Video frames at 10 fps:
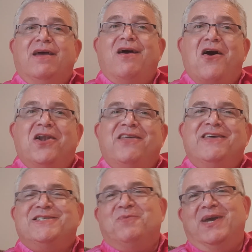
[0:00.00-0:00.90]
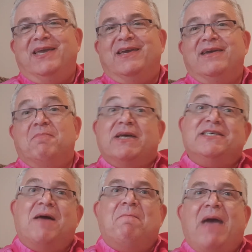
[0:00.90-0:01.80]
Earlier this week, my
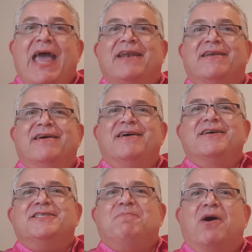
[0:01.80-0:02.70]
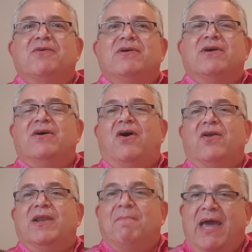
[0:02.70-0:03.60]
son Ben spoke
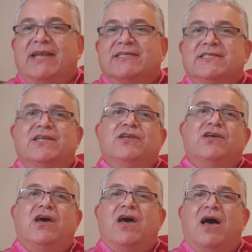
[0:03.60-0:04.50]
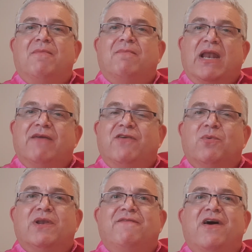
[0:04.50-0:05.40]
on lament, and many of you
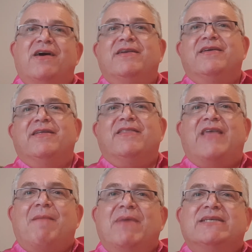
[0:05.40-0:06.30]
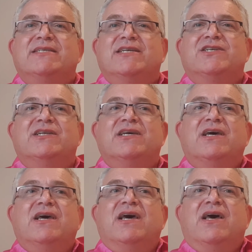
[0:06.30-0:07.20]
will have heard that message, and
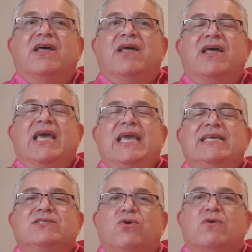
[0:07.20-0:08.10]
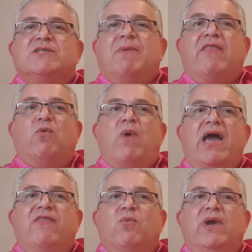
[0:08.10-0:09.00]
he's talked about the
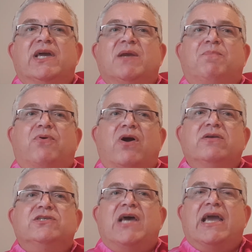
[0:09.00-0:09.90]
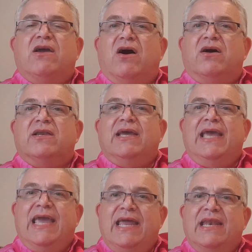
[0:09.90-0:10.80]
way that we can approach our God
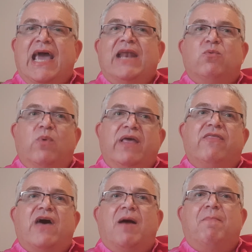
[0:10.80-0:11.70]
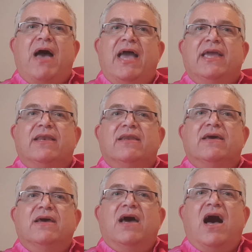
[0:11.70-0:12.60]
in and with our pain,
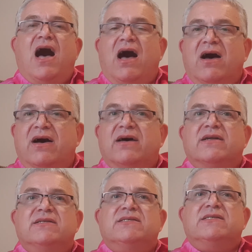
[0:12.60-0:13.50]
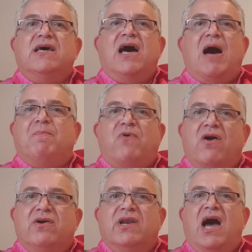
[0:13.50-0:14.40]
our hurts, our
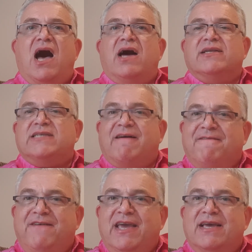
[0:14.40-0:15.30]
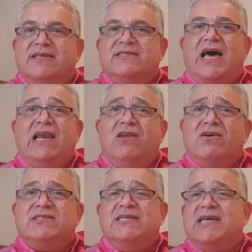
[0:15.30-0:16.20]
broken hearts, our fears, our
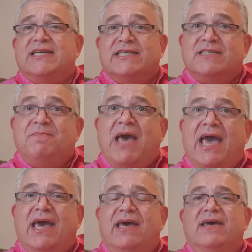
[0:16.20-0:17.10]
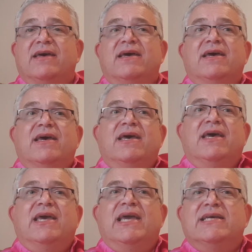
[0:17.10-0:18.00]
losses, our despair.
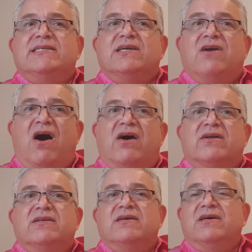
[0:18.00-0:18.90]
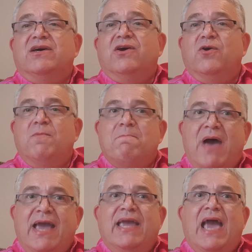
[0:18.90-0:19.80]
He is a God who
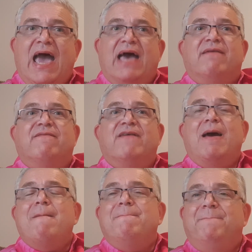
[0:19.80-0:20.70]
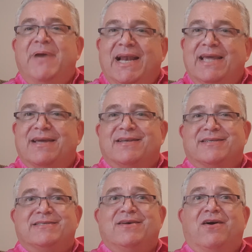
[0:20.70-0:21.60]
may have
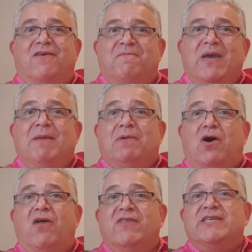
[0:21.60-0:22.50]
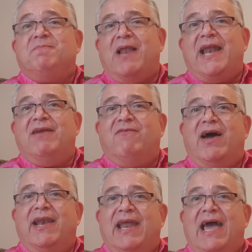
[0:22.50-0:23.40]
billions of people on this planet
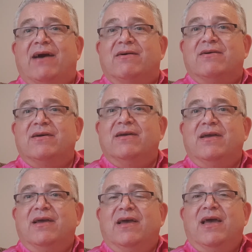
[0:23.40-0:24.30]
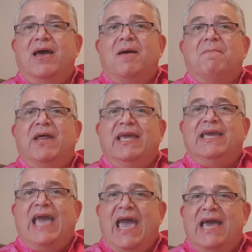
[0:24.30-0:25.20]
right now, but he
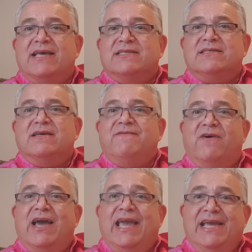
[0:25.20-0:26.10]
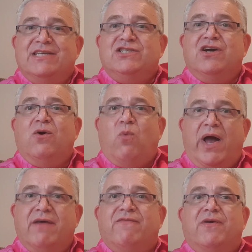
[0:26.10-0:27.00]
cares for each
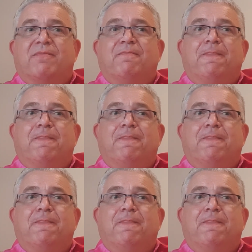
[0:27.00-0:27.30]
one of them.